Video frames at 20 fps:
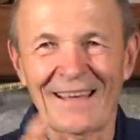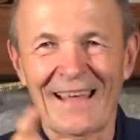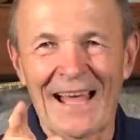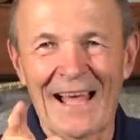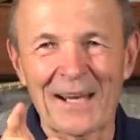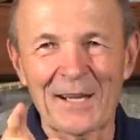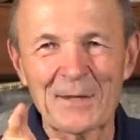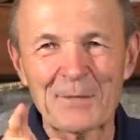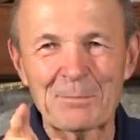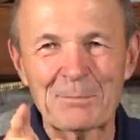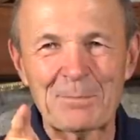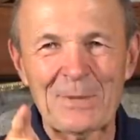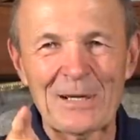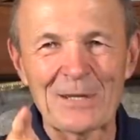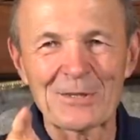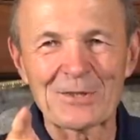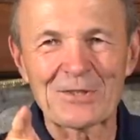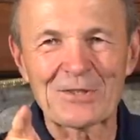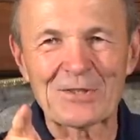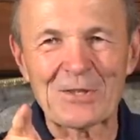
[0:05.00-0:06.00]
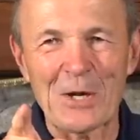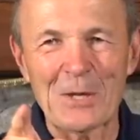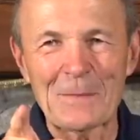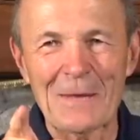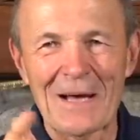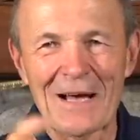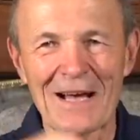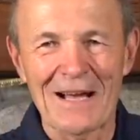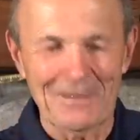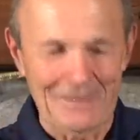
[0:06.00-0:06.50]
Alec, Peirce,
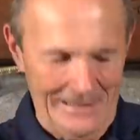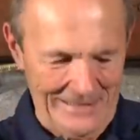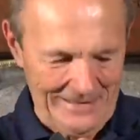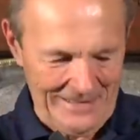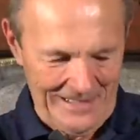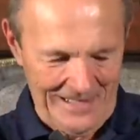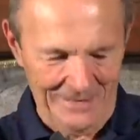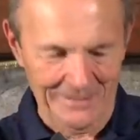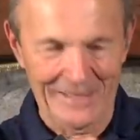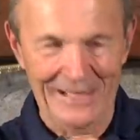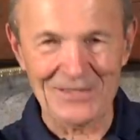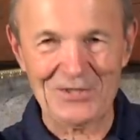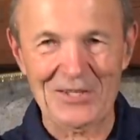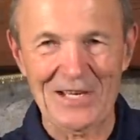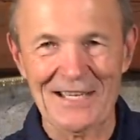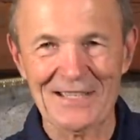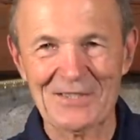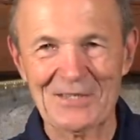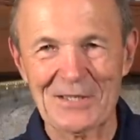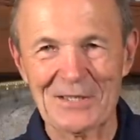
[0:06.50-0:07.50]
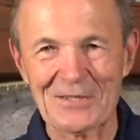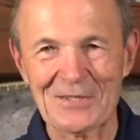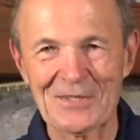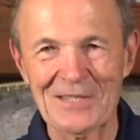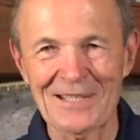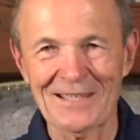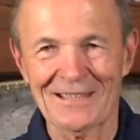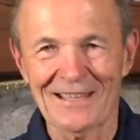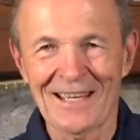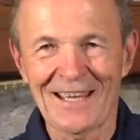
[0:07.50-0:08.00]
Scuba, right there on my chest. You can
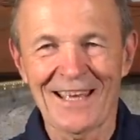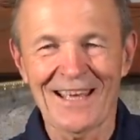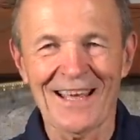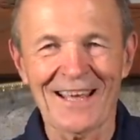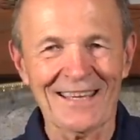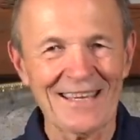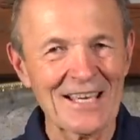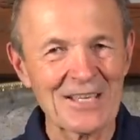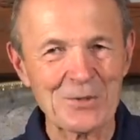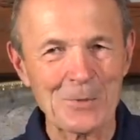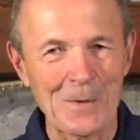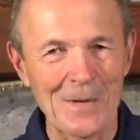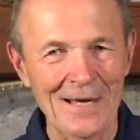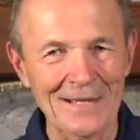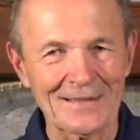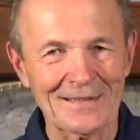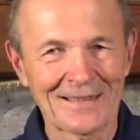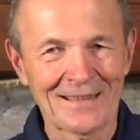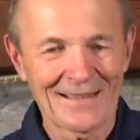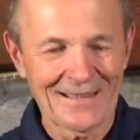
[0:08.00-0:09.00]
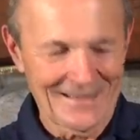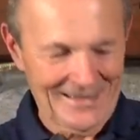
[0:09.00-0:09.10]
see it. And guess what?